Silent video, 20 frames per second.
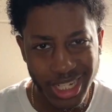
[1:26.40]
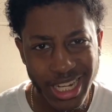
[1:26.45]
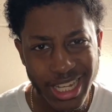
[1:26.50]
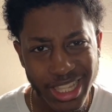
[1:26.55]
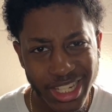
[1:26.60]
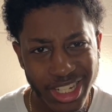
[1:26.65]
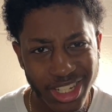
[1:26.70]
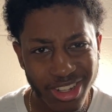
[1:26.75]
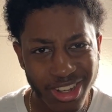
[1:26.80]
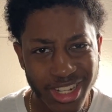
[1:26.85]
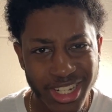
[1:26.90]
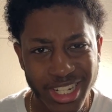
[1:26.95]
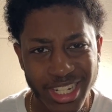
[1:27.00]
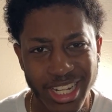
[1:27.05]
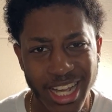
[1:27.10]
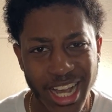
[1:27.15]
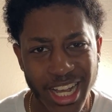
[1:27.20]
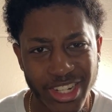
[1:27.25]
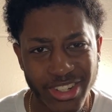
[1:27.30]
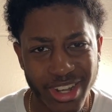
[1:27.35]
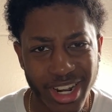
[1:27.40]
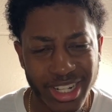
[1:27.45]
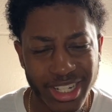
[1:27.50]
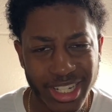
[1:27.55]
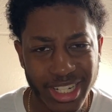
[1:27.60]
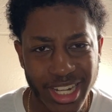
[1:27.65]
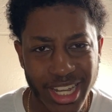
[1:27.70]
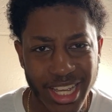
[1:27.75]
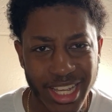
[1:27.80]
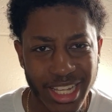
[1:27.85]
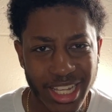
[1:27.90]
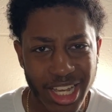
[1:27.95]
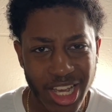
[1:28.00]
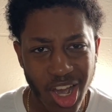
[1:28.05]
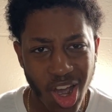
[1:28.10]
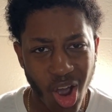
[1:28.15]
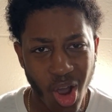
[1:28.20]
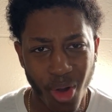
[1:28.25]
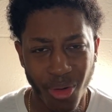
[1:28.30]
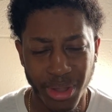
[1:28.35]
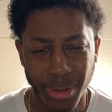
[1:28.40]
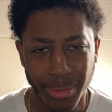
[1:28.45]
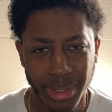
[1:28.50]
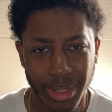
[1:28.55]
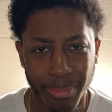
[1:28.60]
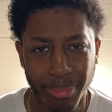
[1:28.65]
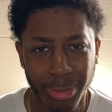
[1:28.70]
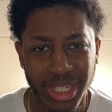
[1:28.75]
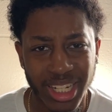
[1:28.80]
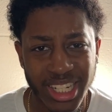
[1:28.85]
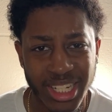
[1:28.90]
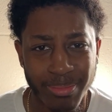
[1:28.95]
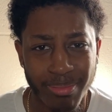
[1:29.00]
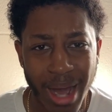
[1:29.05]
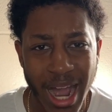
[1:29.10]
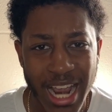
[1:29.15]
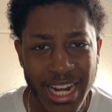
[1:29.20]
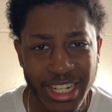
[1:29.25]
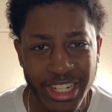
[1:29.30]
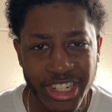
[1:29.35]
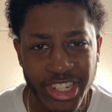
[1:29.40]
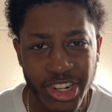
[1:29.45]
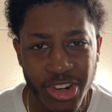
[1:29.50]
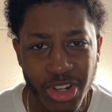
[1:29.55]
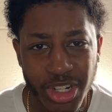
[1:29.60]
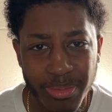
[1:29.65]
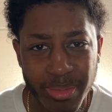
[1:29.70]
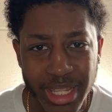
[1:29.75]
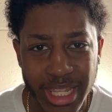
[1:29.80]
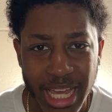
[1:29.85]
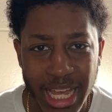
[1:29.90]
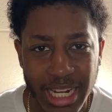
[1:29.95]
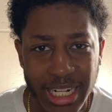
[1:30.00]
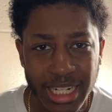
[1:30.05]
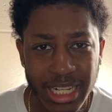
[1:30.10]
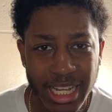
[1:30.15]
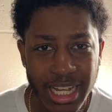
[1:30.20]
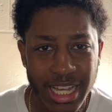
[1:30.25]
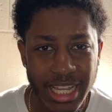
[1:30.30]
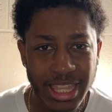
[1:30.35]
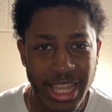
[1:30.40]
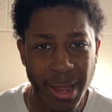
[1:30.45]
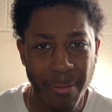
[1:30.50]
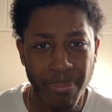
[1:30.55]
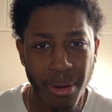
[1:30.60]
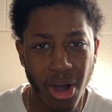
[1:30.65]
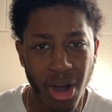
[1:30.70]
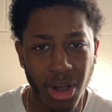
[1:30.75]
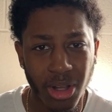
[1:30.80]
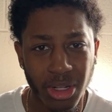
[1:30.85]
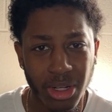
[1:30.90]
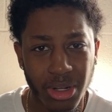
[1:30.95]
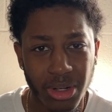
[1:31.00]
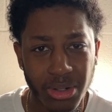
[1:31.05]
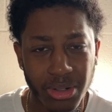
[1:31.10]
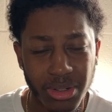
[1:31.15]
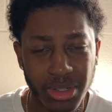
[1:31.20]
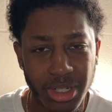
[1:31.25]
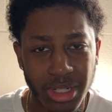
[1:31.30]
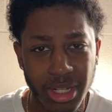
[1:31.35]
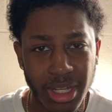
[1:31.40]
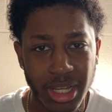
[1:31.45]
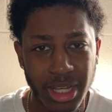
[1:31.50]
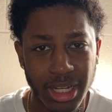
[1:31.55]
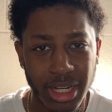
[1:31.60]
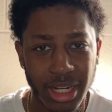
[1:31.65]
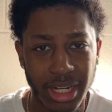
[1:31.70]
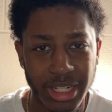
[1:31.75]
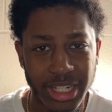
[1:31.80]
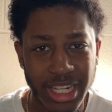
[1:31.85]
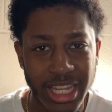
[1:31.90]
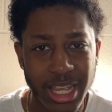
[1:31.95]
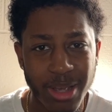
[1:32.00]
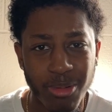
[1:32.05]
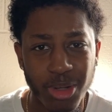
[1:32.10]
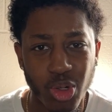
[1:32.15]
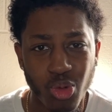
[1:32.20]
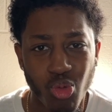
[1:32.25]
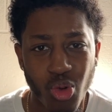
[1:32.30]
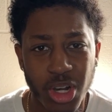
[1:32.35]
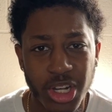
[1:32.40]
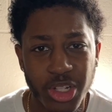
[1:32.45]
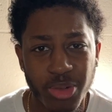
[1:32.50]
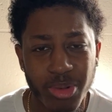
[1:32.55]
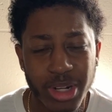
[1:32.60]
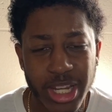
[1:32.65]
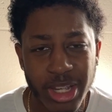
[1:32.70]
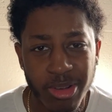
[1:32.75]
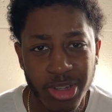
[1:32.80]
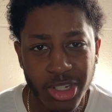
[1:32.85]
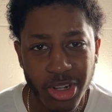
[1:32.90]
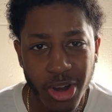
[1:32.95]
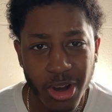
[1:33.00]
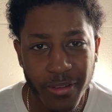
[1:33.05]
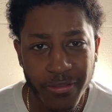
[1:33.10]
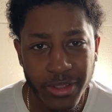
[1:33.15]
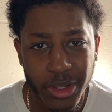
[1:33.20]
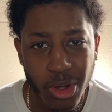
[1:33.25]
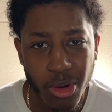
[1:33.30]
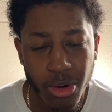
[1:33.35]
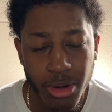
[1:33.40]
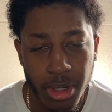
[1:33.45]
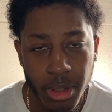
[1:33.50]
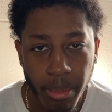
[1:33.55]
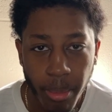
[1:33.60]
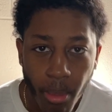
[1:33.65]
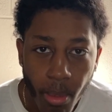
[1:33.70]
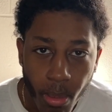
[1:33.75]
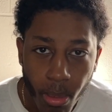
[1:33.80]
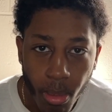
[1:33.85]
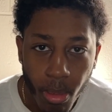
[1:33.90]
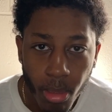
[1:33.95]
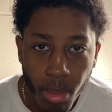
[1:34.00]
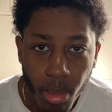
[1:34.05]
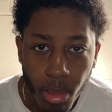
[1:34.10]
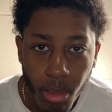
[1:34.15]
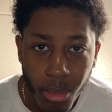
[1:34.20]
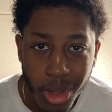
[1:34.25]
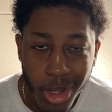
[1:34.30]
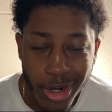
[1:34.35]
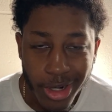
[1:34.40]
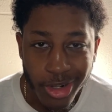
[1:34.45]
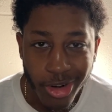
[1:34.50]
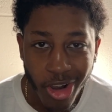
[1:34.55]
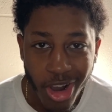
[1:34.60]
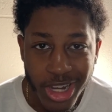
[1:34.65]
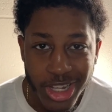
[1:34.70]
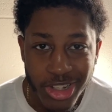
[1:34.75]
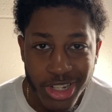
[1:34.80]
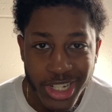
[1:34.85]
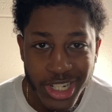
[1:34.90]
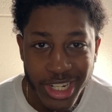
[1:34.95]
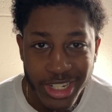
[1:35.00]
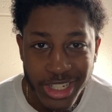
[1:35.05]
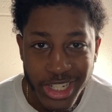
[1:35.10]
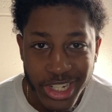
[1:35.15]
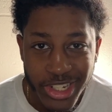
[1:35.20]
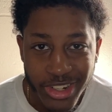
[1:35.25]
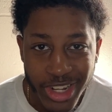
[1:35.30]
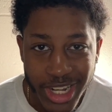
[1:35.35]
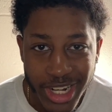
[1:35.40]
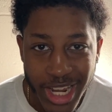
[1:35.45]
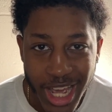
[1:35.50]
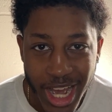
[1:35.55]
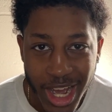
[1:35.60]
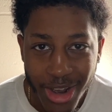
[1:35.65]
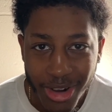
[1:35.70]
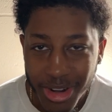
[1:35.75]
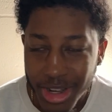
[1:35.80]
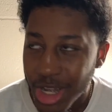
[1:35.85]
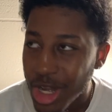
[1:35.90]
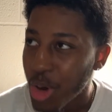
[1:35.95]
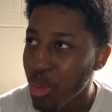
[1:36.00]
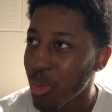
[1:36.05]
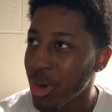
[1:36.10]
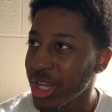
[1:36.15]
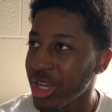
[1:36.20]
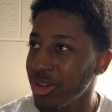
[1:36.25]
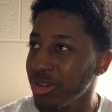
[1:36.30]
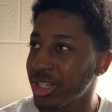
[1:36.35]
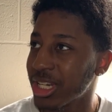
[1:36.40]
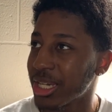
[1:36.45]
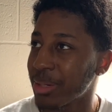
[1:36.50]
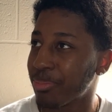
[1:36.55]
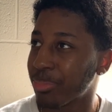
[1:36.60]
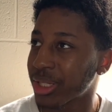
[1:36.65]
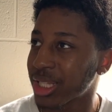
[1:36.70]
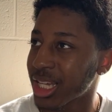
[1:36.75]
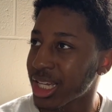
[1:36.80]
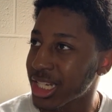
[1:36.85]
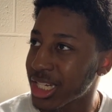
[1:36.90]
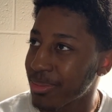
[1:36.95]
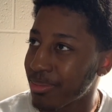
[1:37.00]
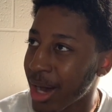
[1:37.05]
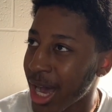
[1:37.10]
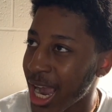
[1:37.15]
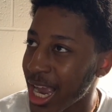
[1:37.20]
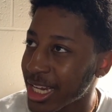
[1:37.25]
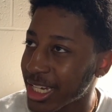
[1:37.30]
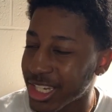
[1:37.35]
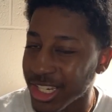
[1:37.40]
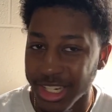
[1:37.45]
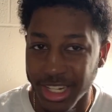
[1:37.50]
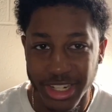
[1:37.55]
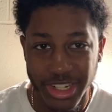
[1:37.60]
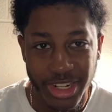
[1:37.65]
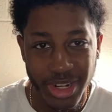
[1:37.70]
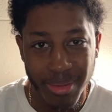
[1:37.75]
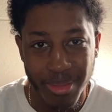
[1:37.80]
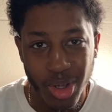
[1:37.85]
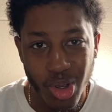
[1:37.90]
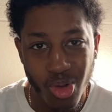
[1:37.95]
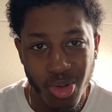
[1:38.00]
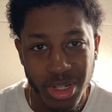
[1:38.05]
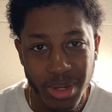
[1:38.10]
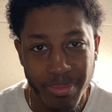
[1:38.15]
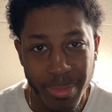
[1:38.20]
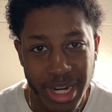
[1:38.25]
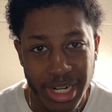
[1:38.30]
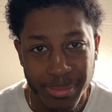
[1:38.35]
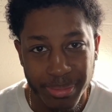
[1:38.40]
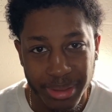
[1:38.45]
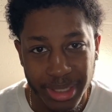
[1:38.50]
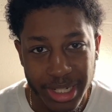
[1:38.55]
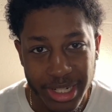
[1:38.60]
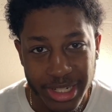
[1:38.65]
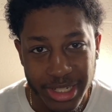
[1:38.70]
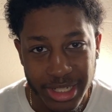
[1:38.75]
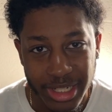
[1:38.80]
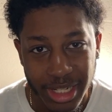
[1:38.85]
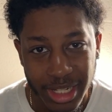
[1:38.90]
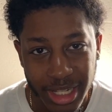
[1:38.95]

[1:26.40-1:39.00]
And this Larson guy is trying to say, oh, the plus minus shows me that Paulo's team was worse when he was off the court. Are you serious right now? We're using plus minus to determine who's a better player.